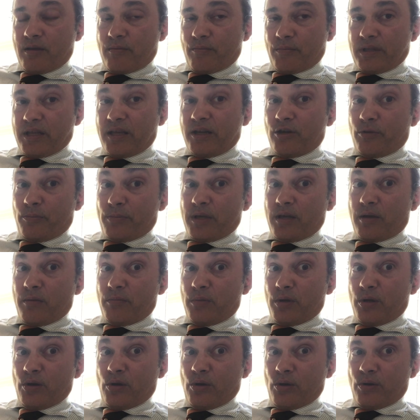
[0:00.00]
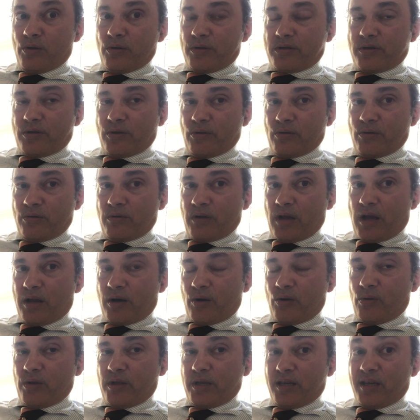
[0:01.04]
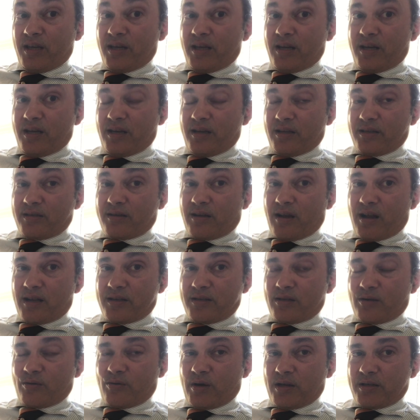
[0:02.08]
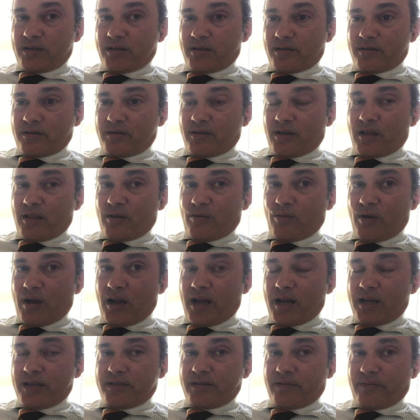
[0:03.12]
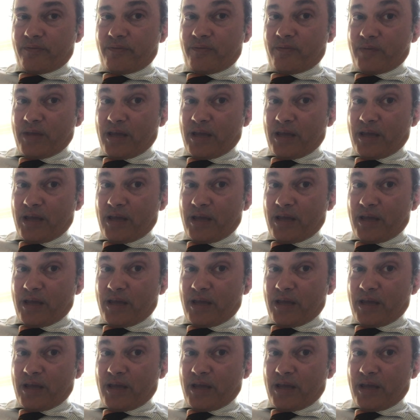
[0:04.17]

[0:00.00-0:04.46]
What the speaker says: But then you'll be immune to not only it and its consequences otherwise of